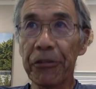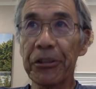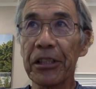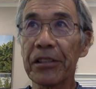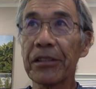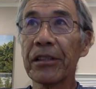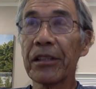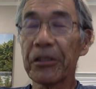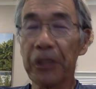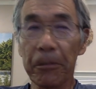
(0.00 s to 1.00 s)
just
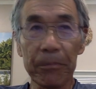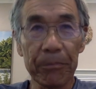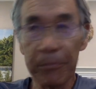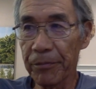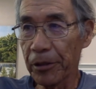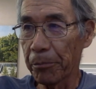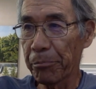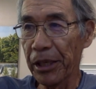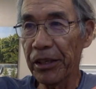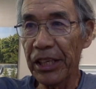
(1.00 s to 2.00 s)

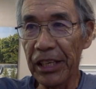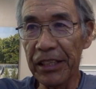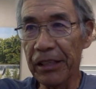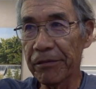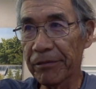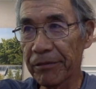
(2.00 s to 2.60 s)
peek in and